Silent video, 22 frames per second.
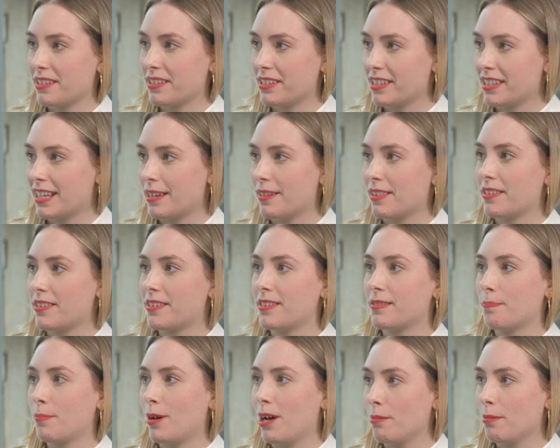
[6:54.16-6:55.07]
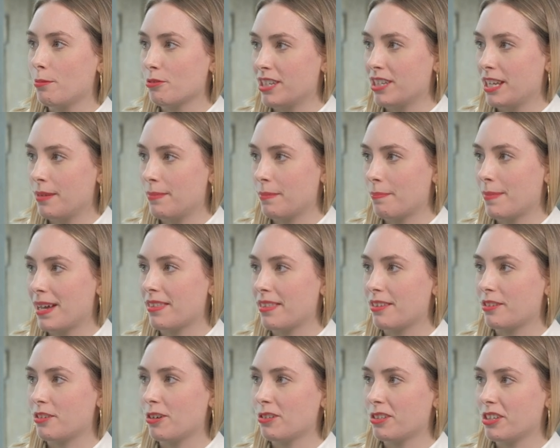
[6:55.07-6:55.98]
I guess, is that purple teaming
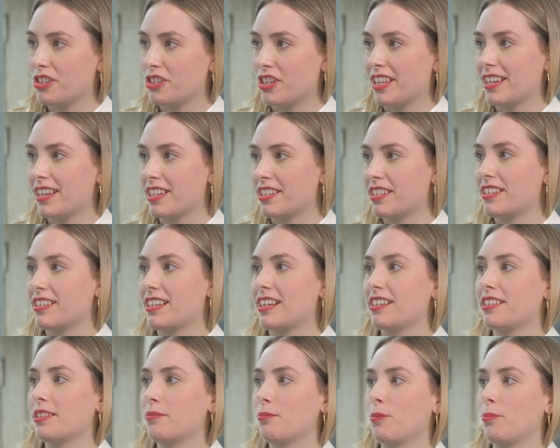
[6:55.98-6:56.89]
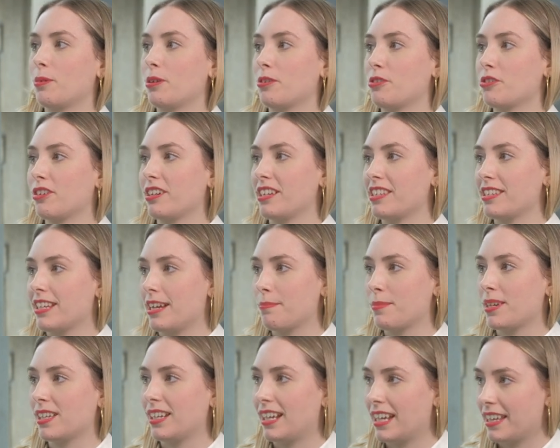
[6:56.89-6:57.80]
methodology, that's exactly what we're trying to
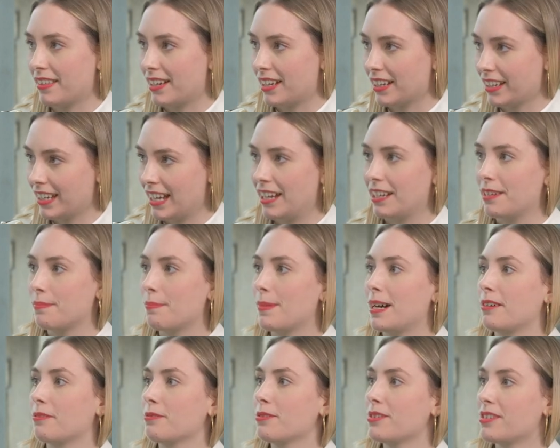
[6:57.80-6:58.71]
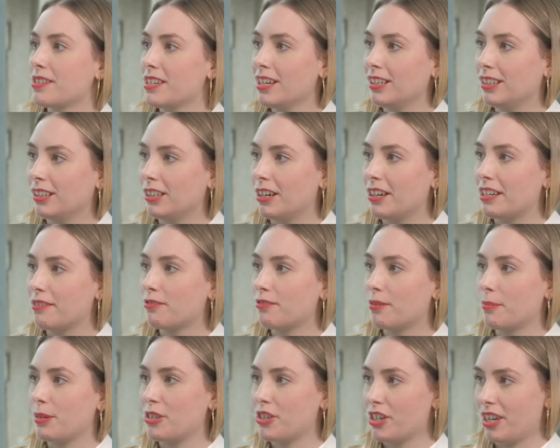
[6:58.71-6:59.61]
emulate, that cat and mouse, learning
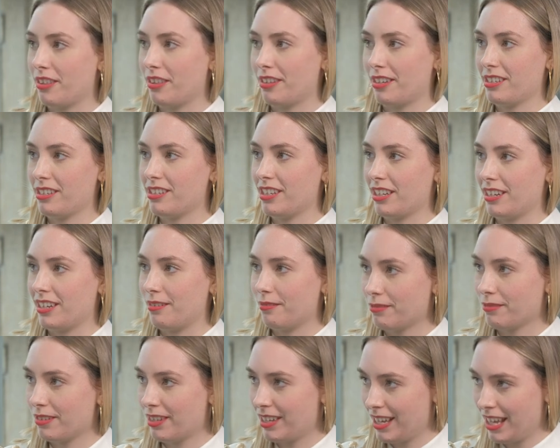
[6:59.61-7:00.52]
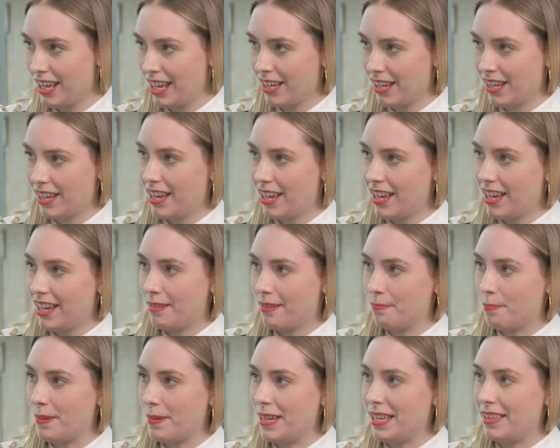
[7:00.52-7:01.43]
from each other to kind
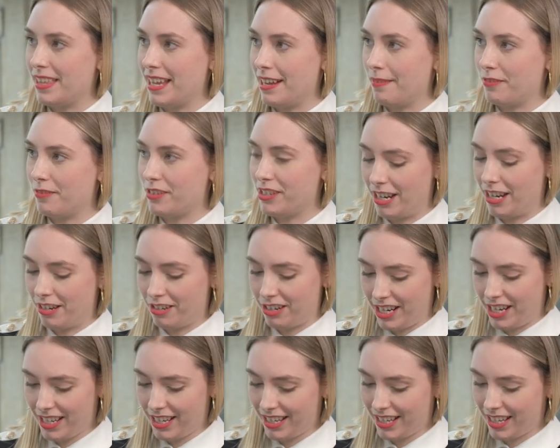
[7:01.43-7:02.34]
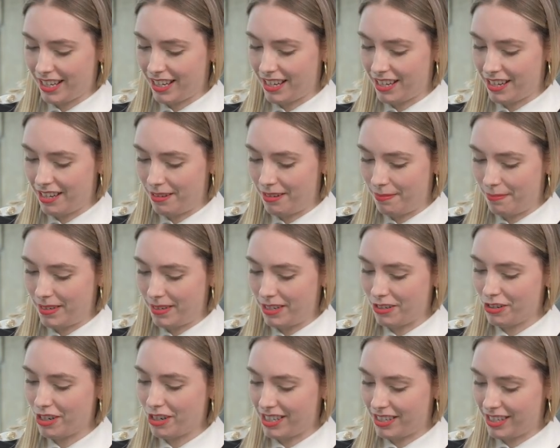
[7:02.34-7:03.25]
of beat the adversary.
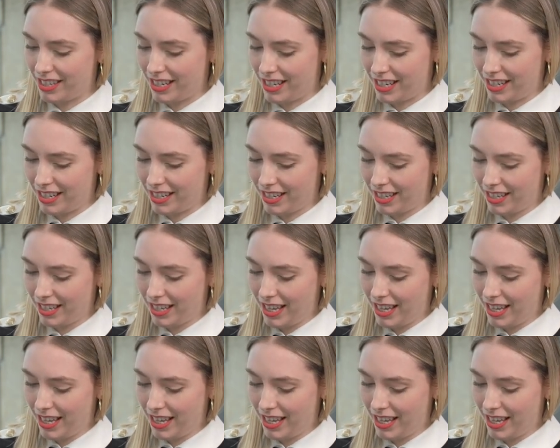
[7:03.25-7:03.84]
Interesting.